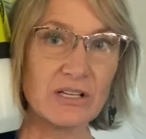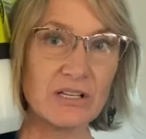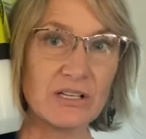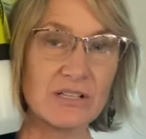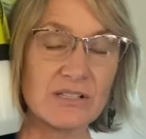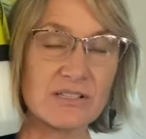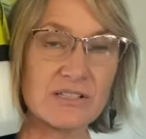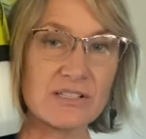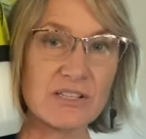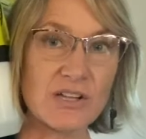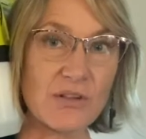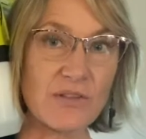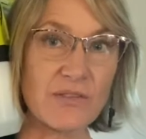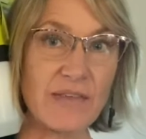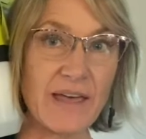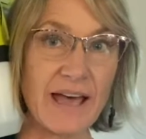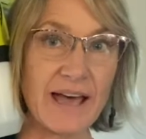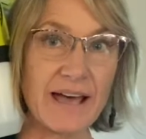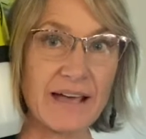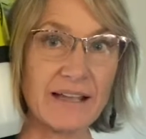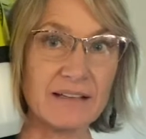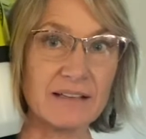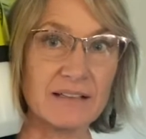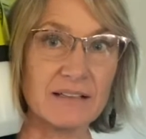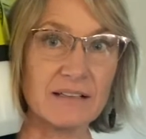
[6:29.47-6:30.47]
so
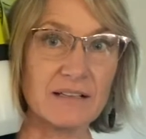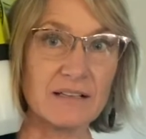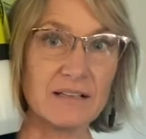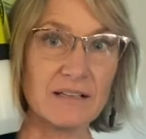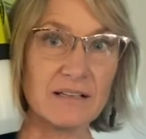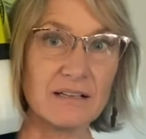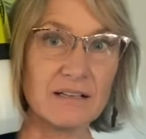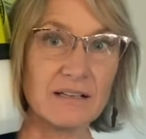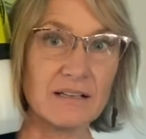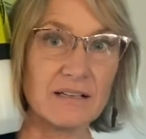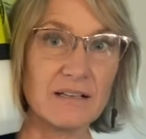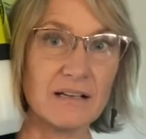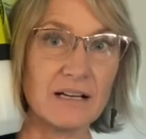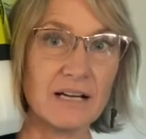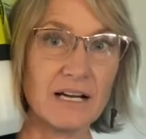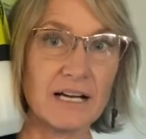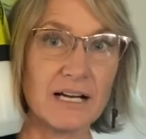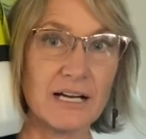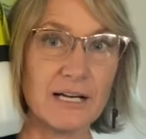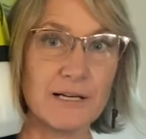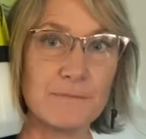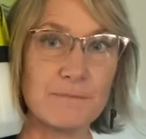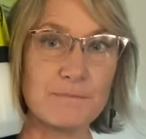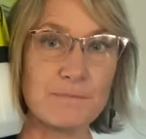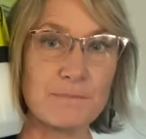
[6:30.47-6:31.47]
that
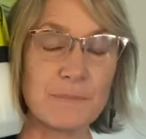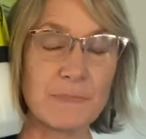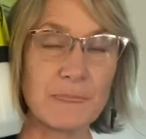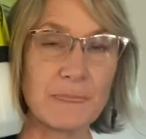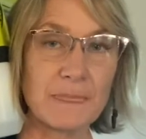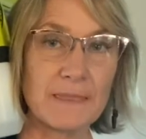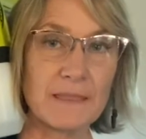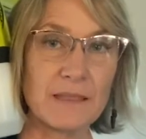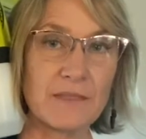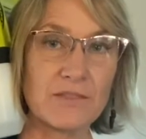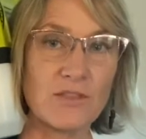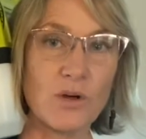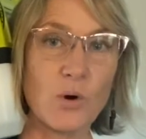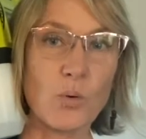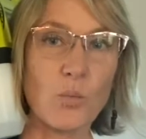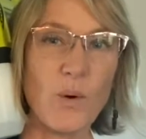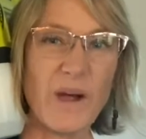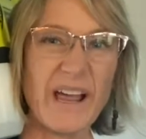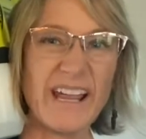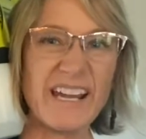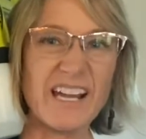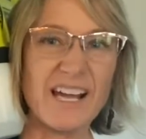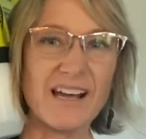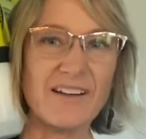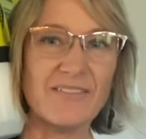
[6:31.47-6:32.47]
the
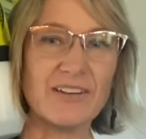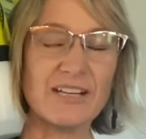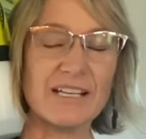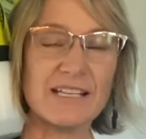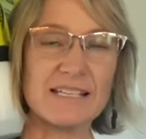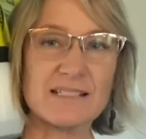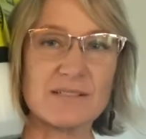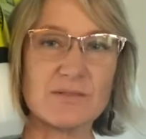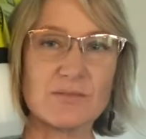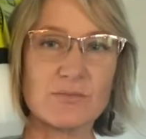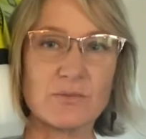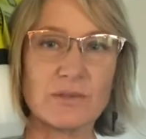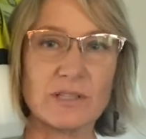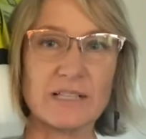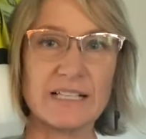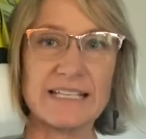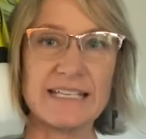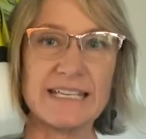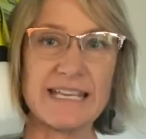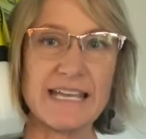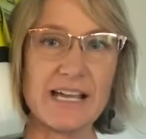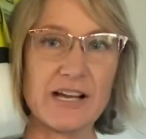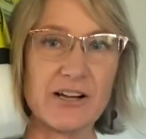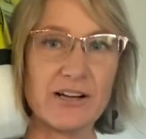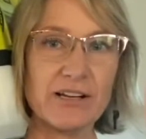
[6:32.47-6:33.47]
weight of it is really
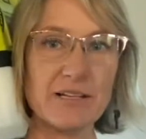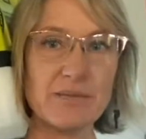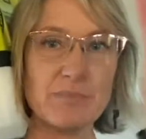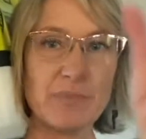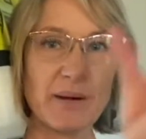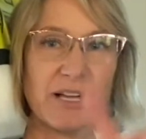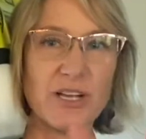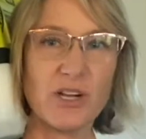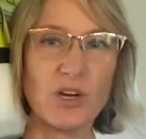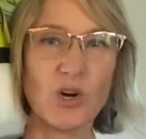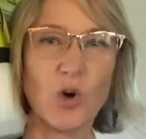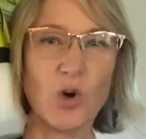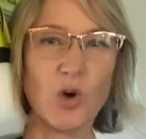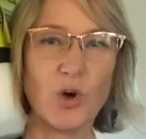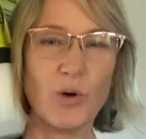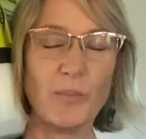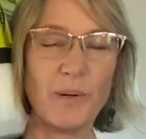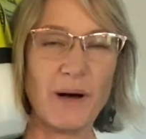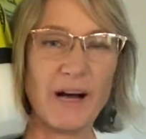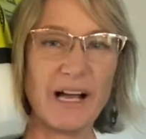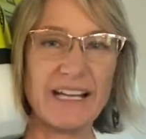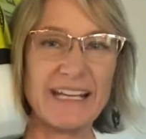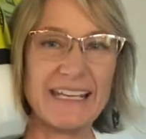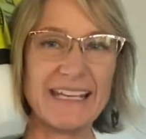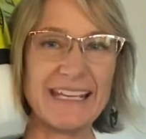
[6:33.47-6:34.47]
carried by your whole
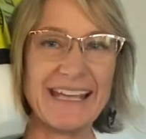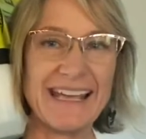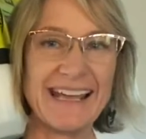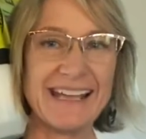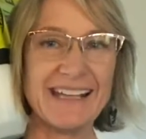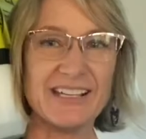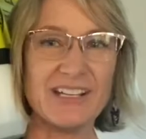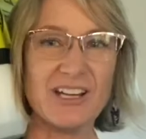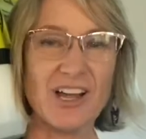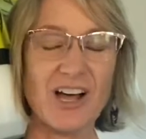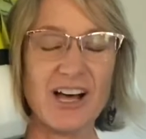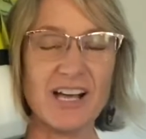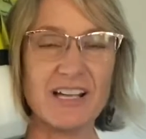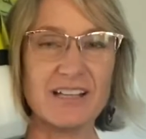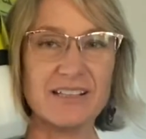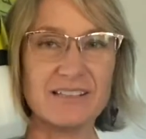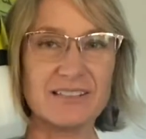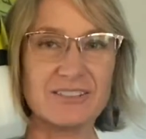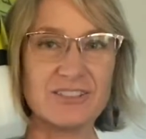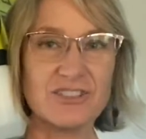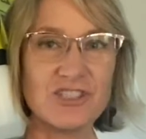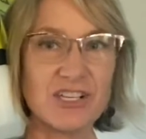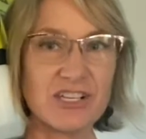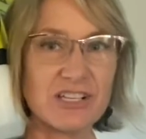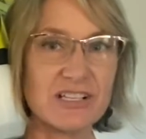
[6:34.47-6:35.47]
body and not
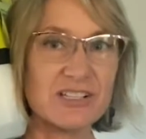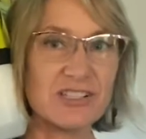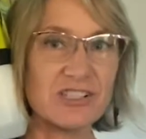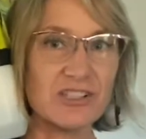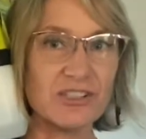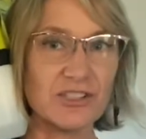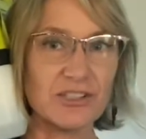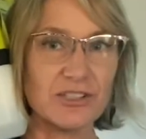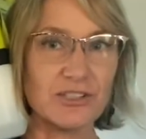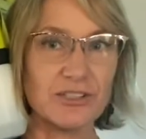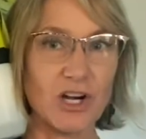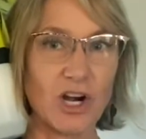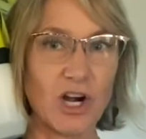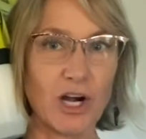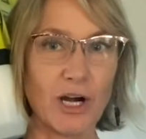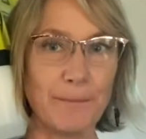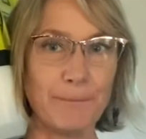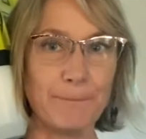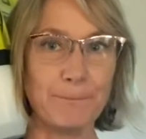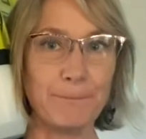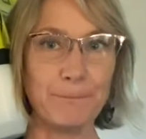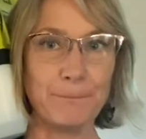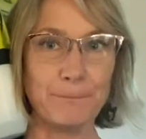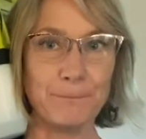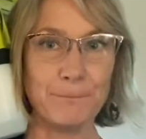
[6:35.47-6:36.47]
just your arm
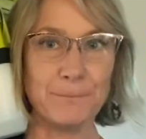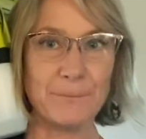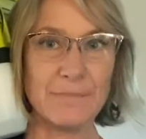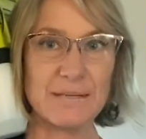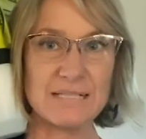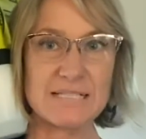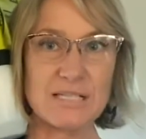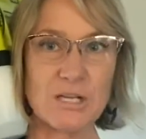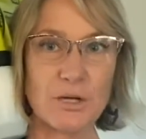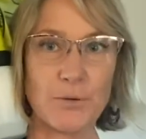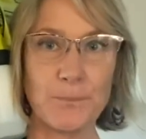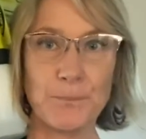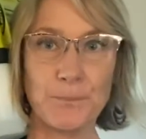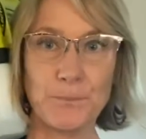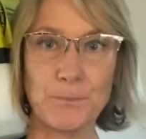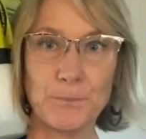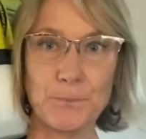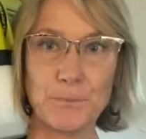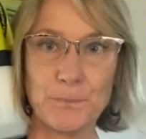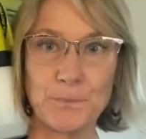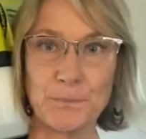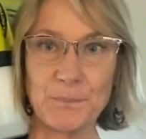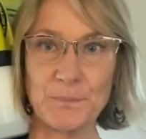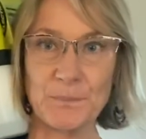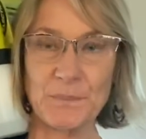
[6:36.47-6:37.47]
muscle.
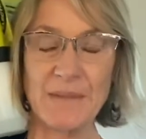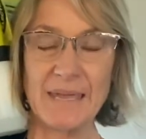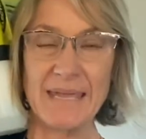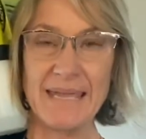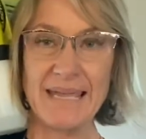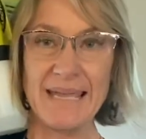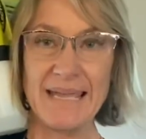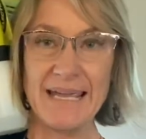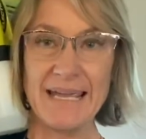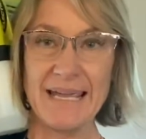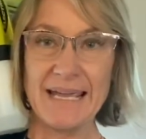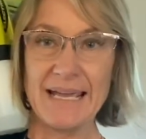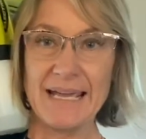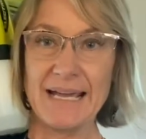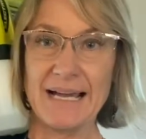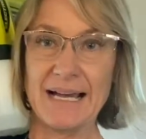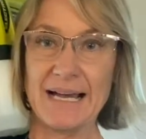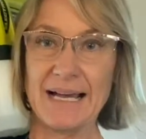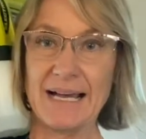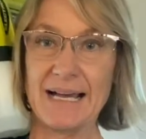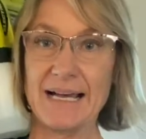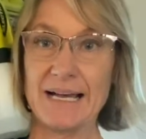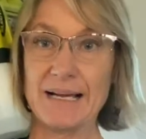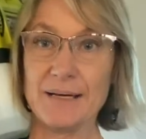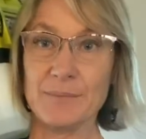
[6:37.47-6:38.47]

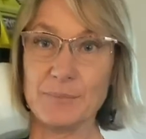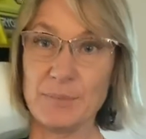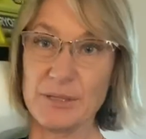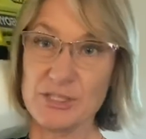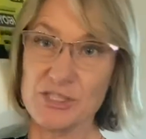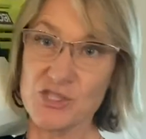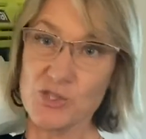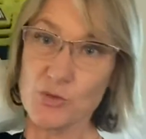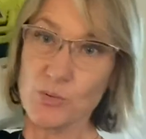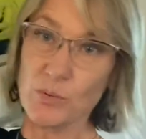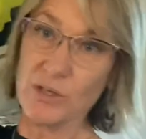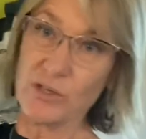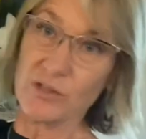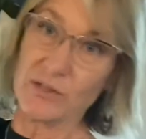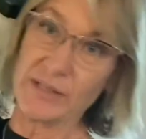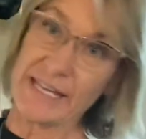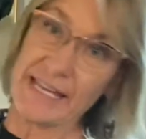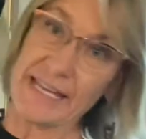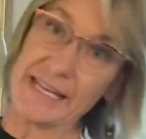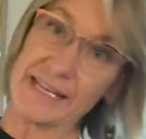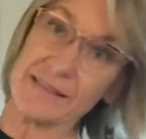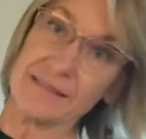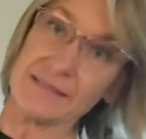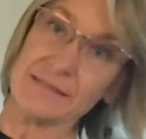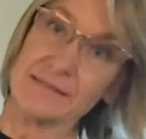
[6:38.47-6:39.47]
But you will
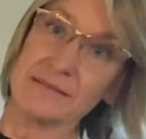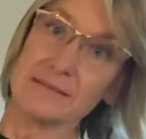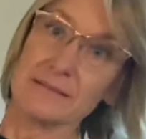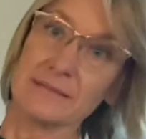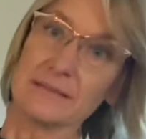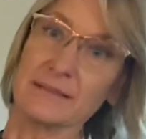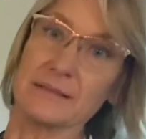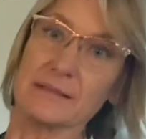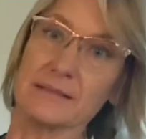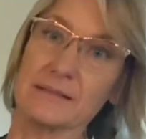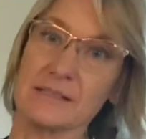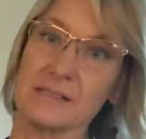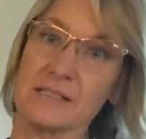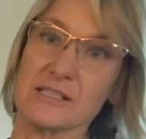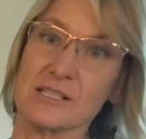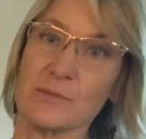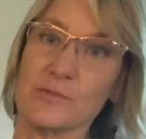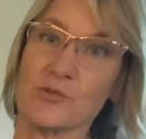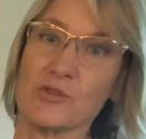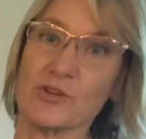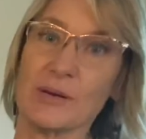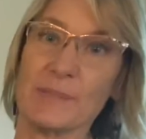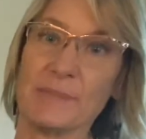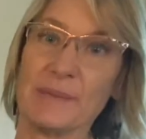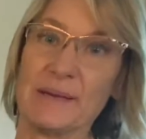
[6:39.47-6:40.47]
get some
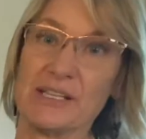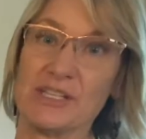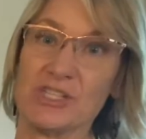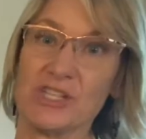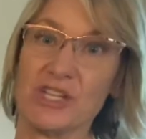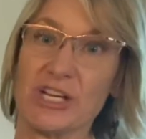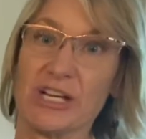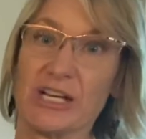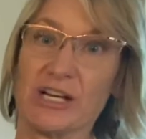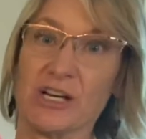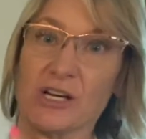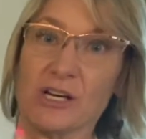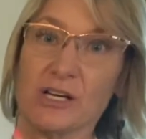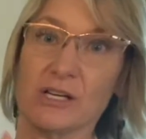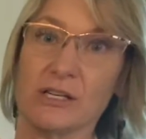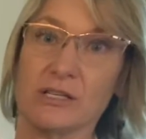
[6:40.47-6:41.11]
drippage here